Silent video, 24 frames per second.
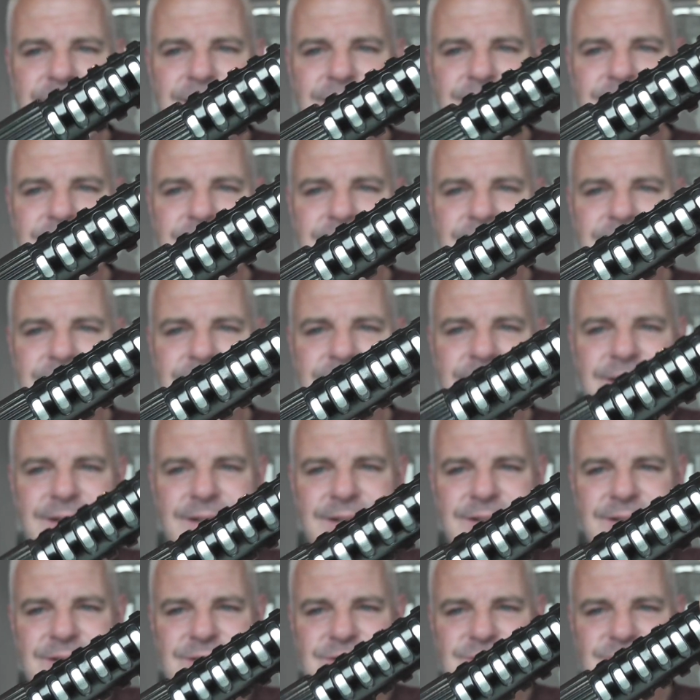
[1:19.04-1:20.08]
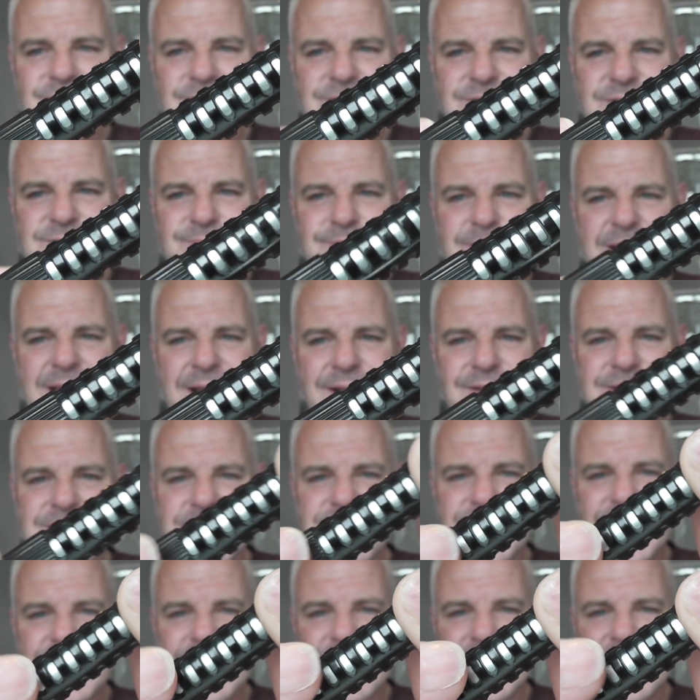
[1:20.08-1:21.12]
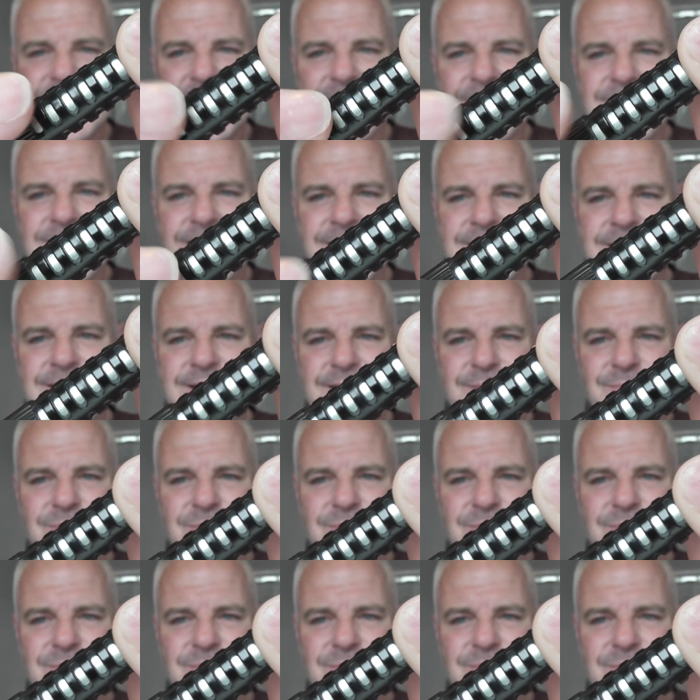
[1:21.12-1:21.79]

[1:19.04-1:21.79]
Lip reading: it there. So there's metal inside the